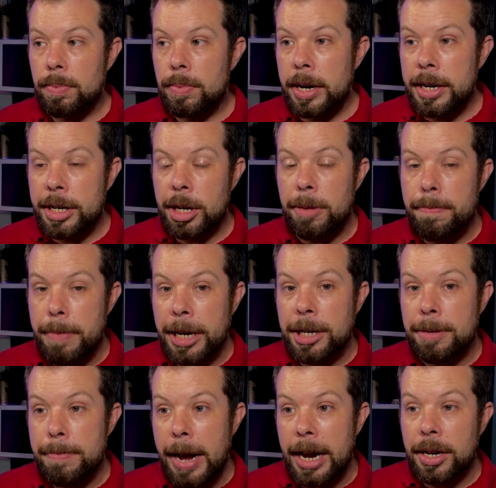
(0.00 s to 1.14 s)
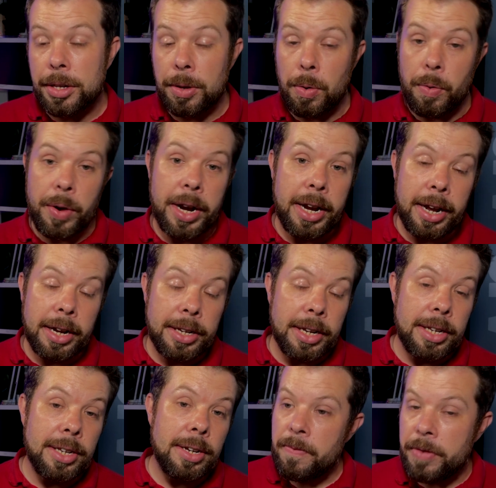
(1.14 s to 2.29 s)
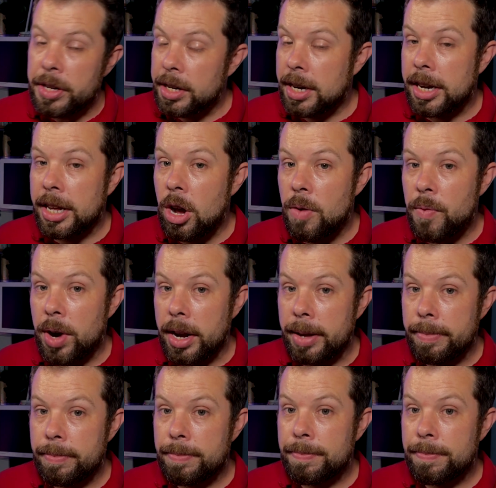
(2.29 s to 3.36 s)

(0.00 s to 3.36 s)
Intel-based Macs that already exist physically can't run it.